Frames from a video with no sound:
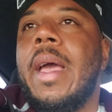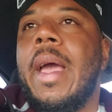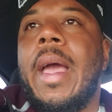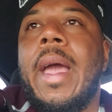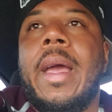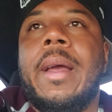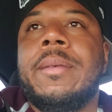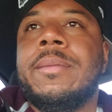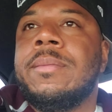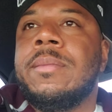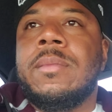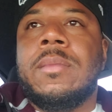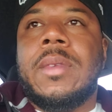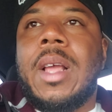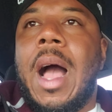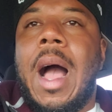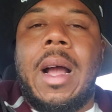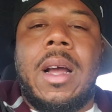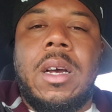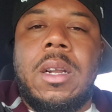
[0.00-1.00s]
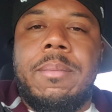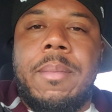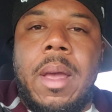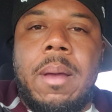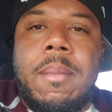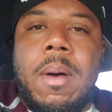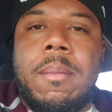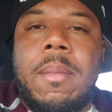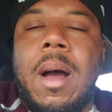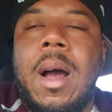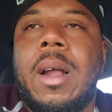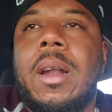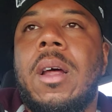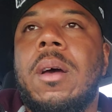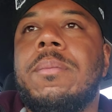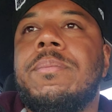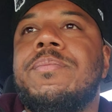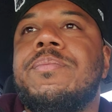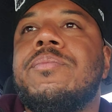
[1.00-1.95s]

and I couldn't make my mind up.